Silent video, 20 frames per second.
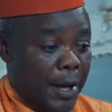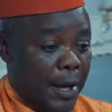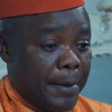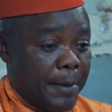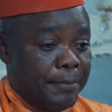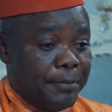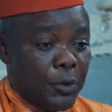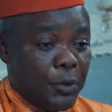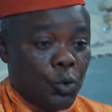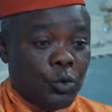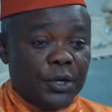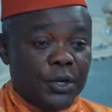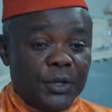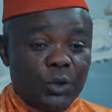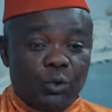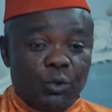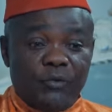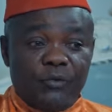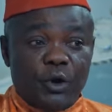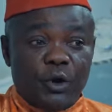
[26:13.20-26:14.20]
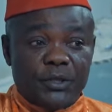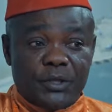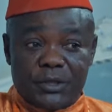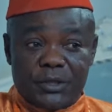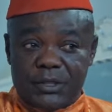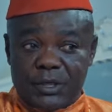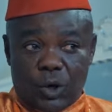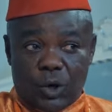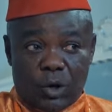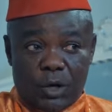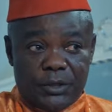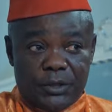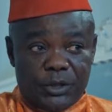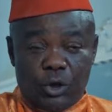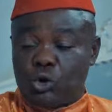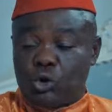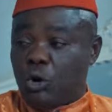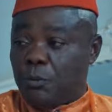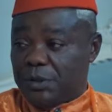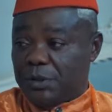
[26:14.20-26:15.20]
I'm already, we've gotten the
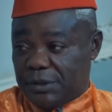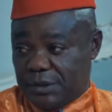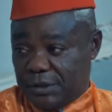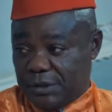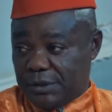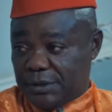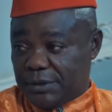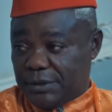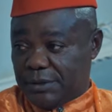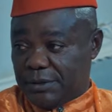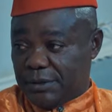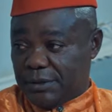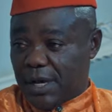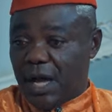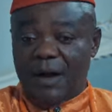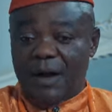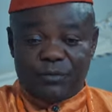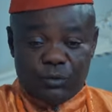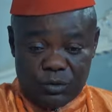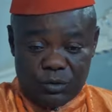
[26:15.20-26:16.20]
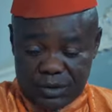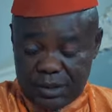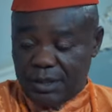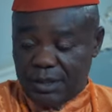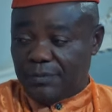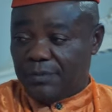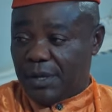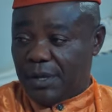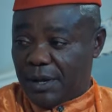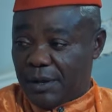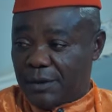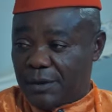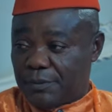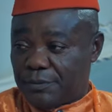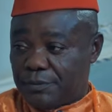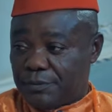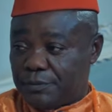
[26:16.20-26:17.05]
coronation committee. I have to tell them now.